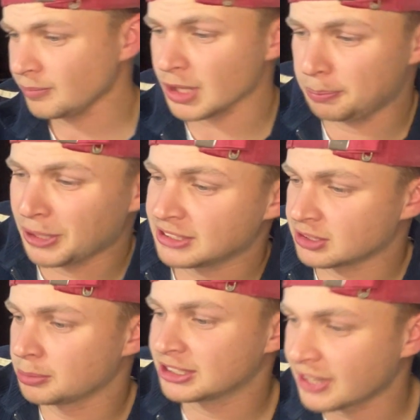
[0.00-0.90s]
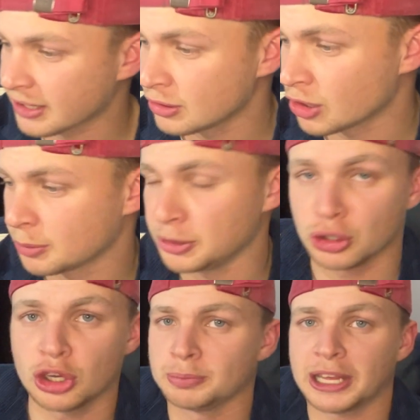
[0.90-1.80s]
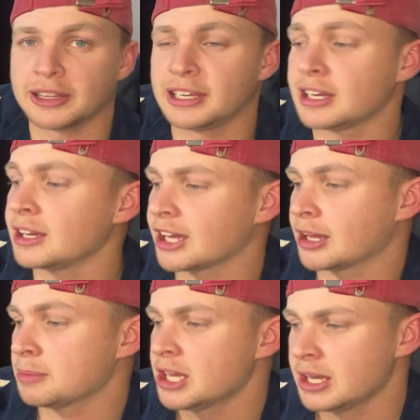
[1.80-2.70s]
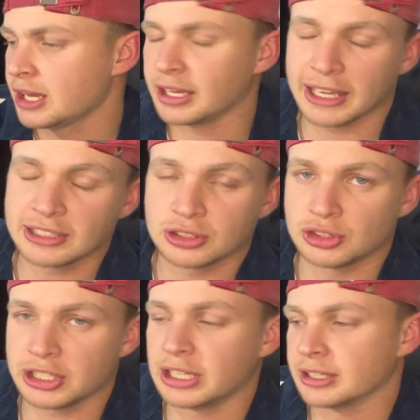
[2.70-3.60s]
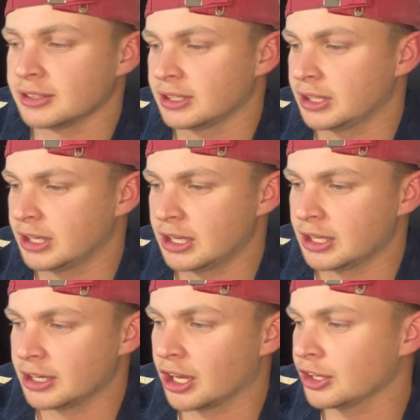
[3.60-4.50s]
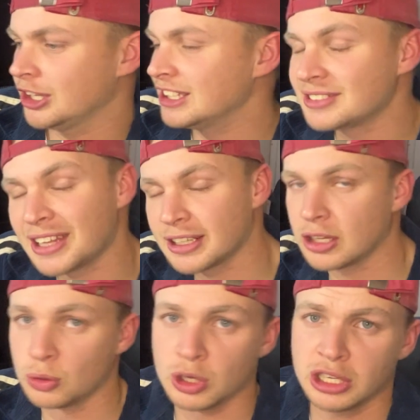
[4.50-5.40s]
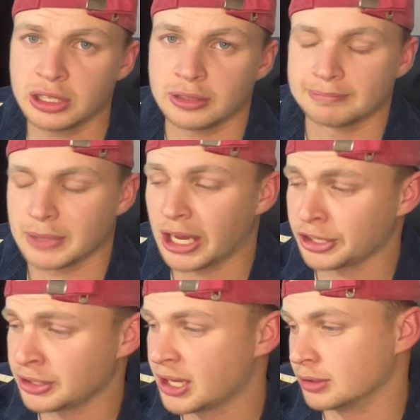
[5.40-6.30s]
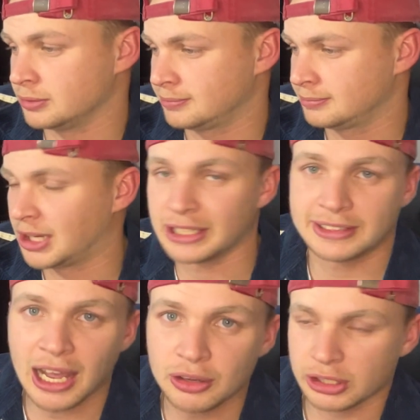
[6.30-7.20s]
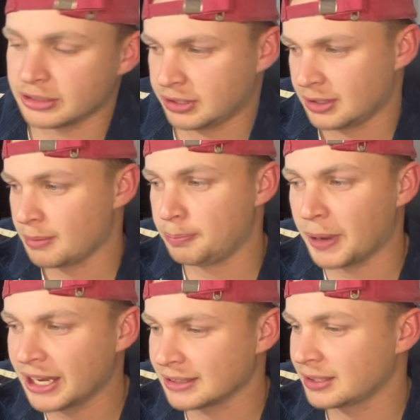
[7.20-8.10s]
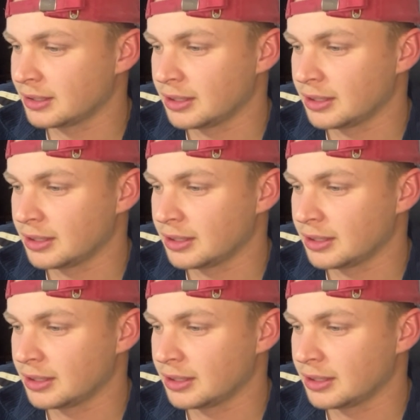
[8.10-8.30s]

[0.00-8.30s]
Play some attacking rugby. You can't play the kicking game against New Zealand. Now, is that going to work? I don't know. I doubt it. But